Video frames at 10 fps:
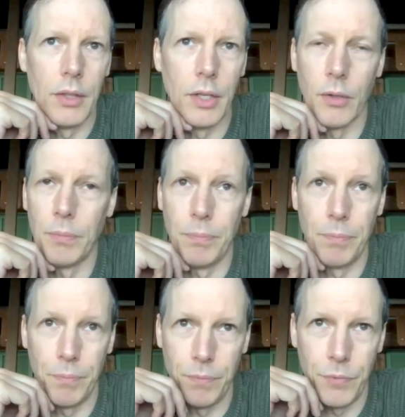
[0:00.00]
their
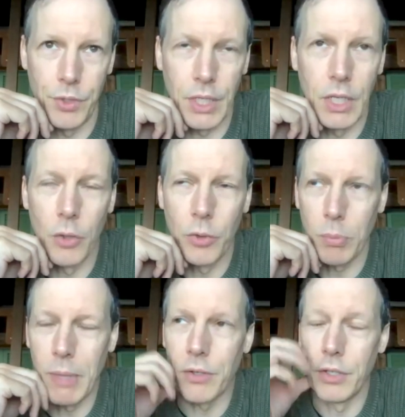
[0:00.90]
CEO
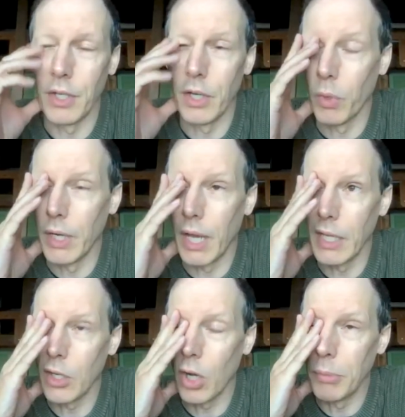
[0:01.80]
took me out to dinner one night.
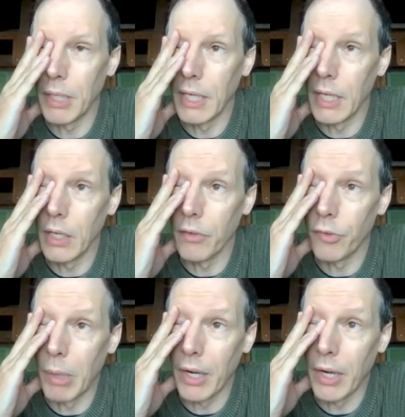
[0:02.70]
He called me an idiot
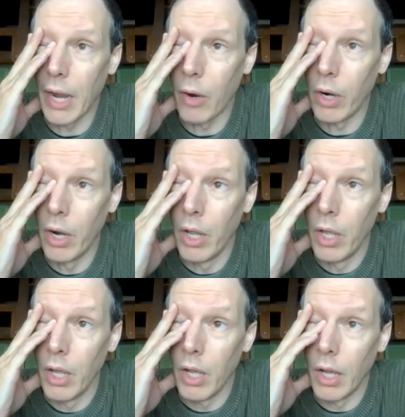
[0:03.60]
for about an hour.
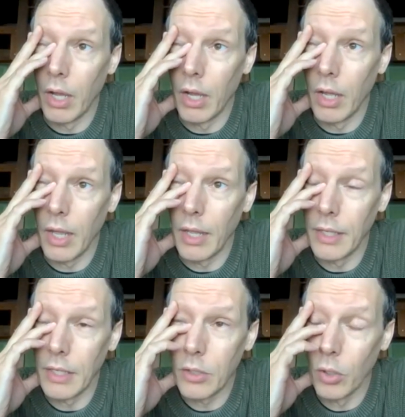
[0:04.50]
And
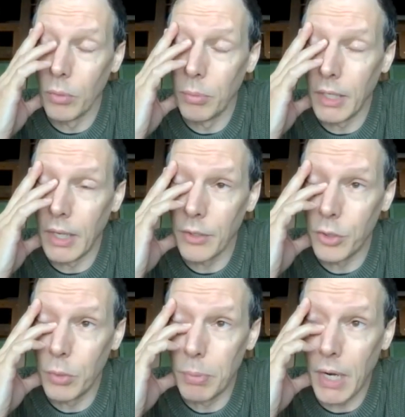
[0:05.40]
then he told me how
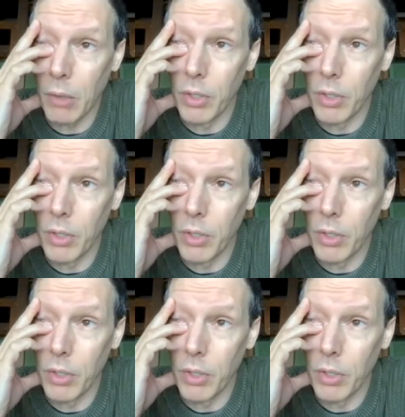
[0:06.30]
stupid I